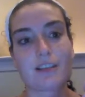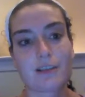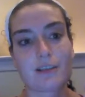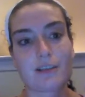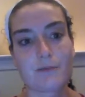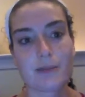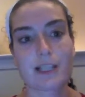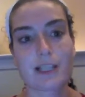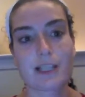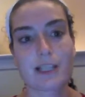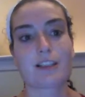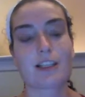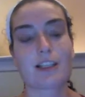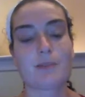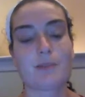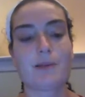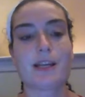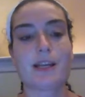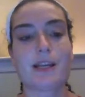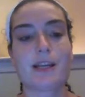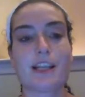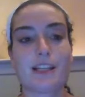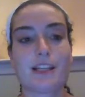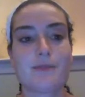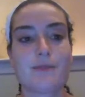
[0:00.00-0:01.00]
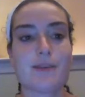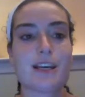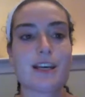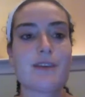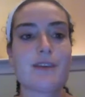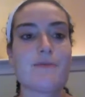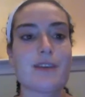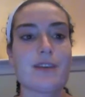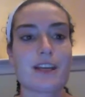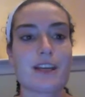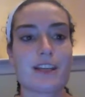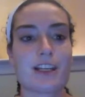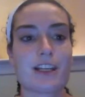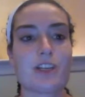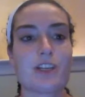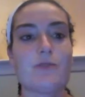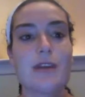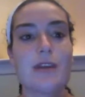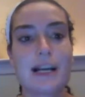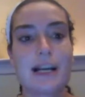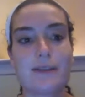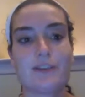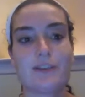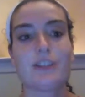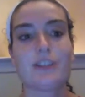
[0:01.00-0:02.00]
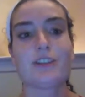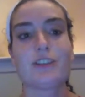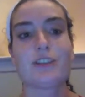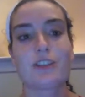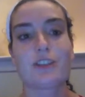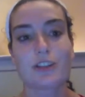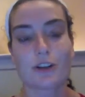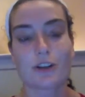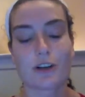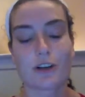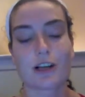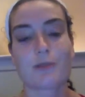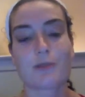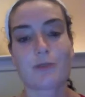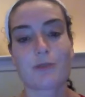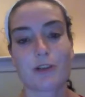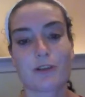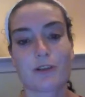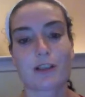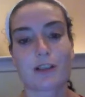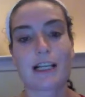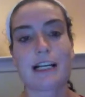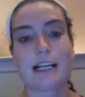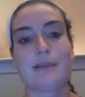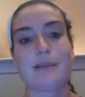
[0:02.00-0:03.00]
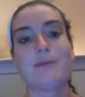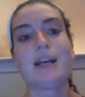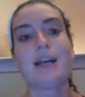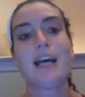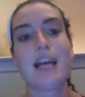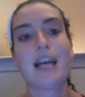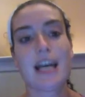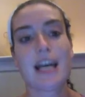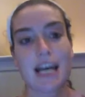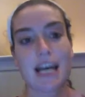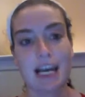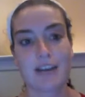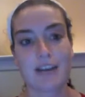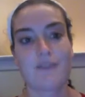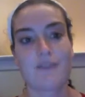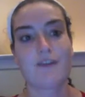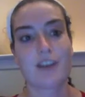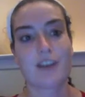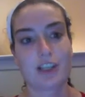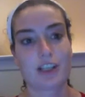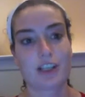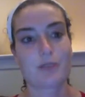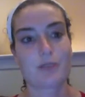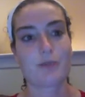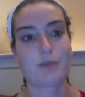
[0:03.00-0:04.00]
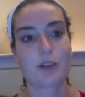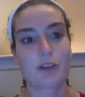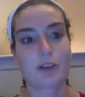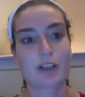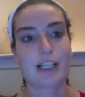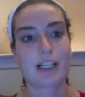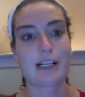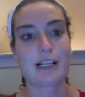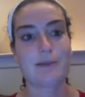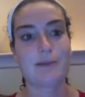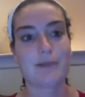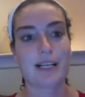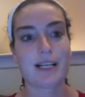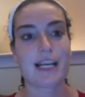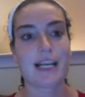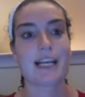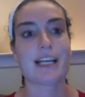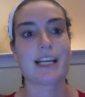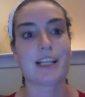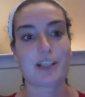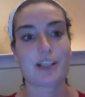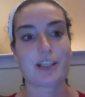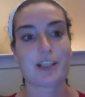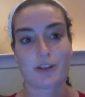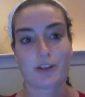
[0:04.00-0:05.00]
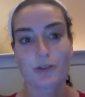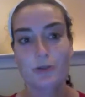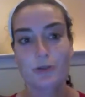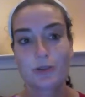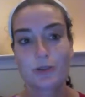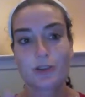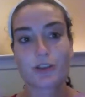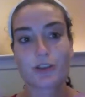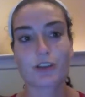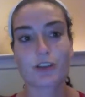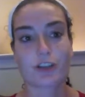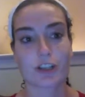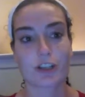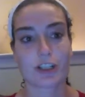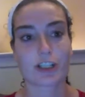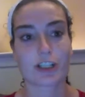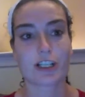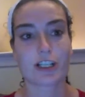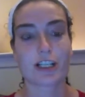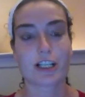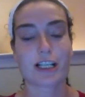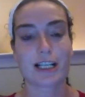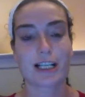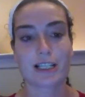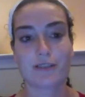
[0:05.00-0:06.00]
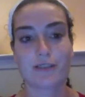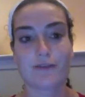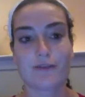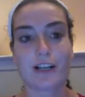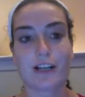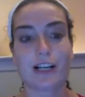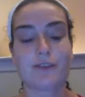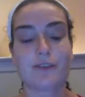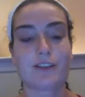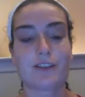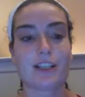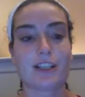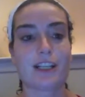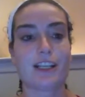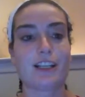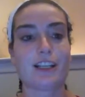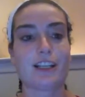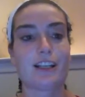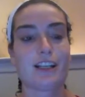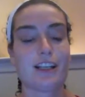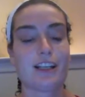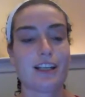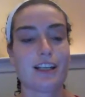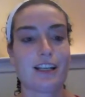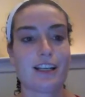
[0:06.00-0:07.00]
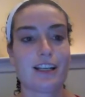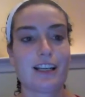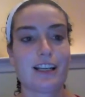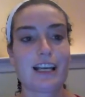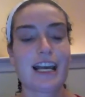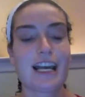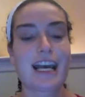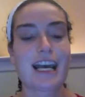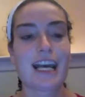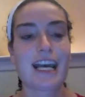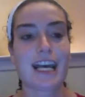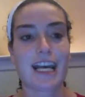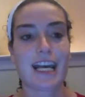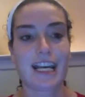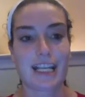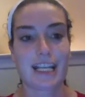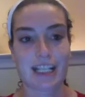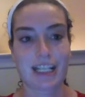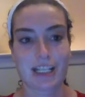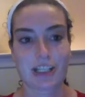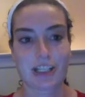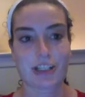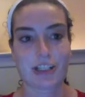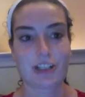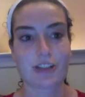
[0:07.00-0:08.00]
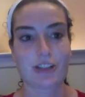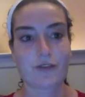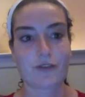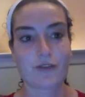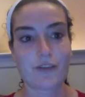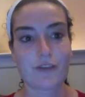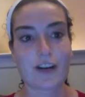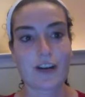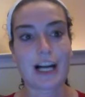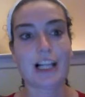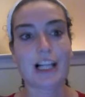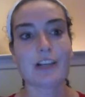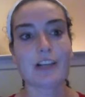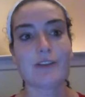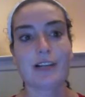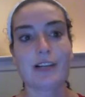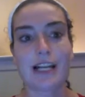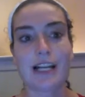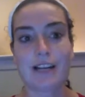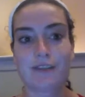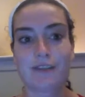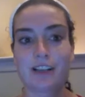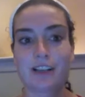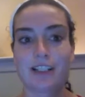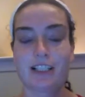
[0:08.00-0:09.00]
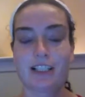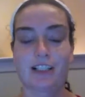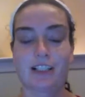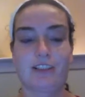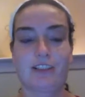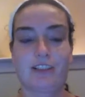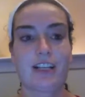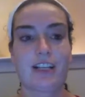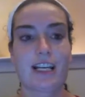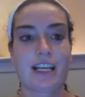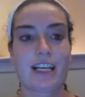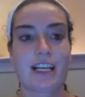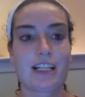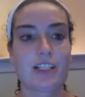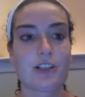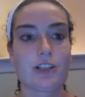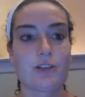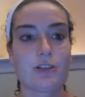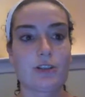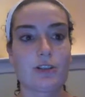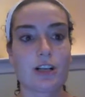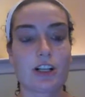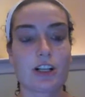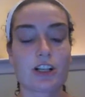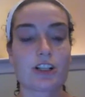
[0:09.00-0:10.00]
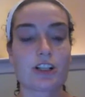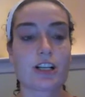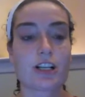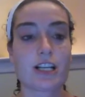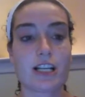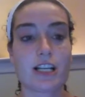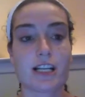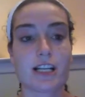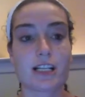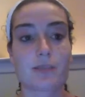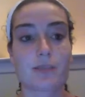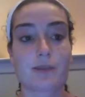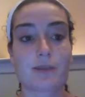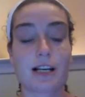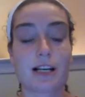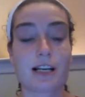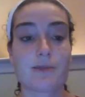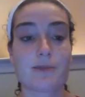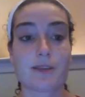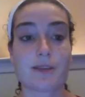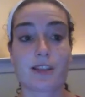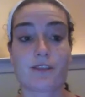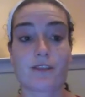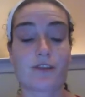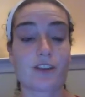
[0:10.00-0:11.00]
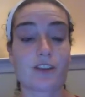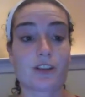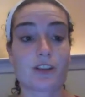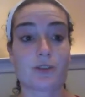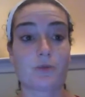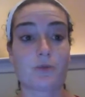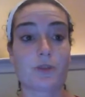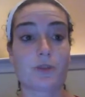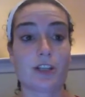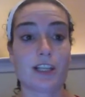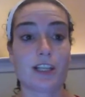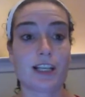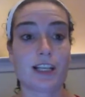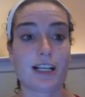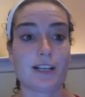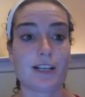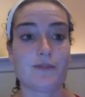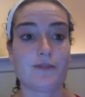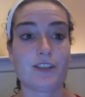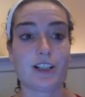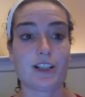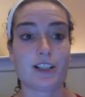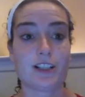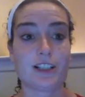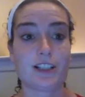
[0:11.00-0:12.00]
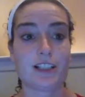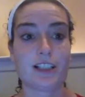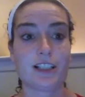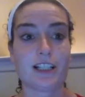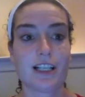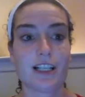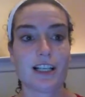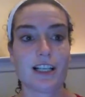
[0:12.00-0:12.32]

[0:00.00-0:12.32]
basically speaking to me and being like, you have to start a program and finish a program and do the nutrition that's involved in it and just follow it every single day. So Country Heat has probably been the first one that I've done